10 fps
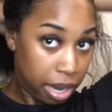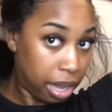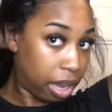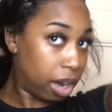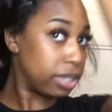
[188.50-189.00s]

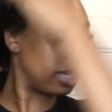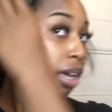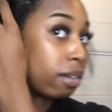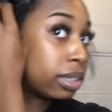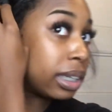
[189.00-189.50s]

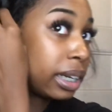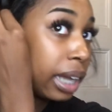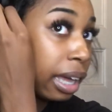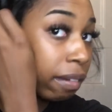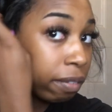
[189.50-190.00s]
ourselves to
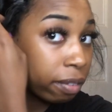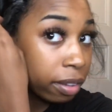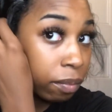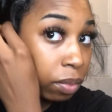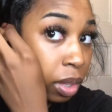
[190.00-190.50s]
death.
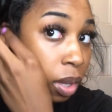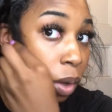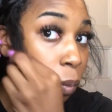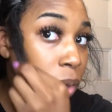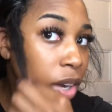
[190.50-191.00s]

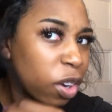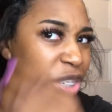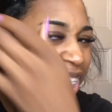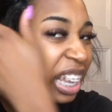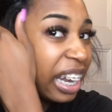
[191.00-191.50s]
We are going
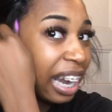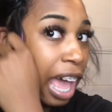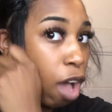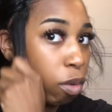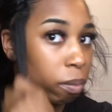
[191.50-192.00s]
to
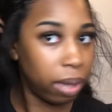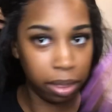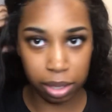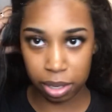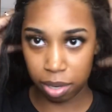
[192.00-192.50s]
clown
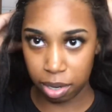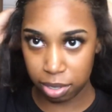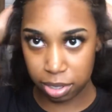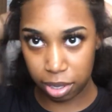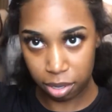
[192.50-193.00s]
method
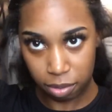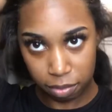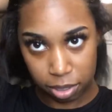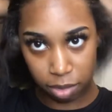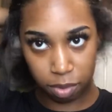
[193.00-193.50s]

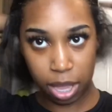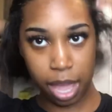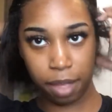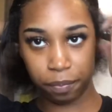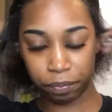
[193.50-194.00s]
ourselves,
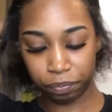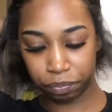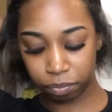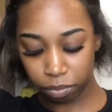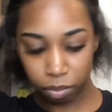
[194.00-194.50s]
okay?
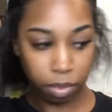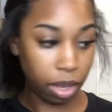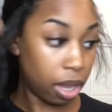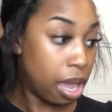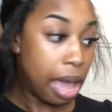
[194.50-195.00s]

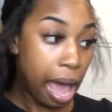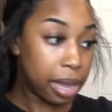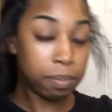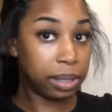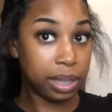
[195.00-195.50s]
I
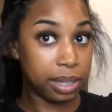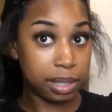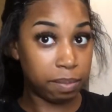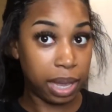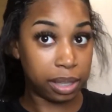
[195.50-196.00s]
completely
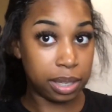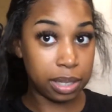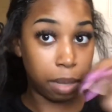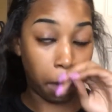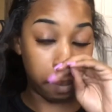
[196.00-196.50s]
just made
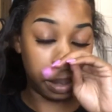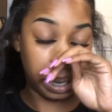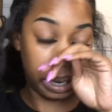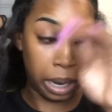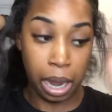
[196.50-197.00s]
this up. I
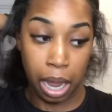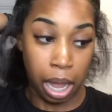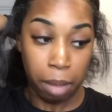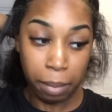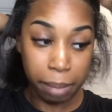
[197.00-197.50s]
mean,
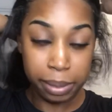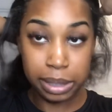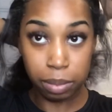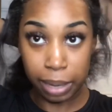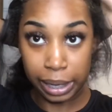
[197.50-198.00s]
maybe
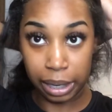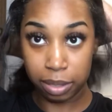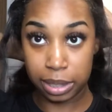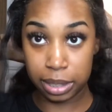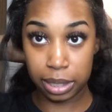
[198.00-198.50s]
somebody
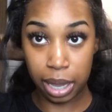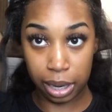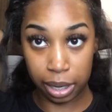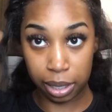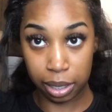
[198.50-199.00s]
else has
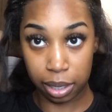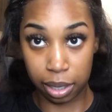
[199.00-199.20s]
done it,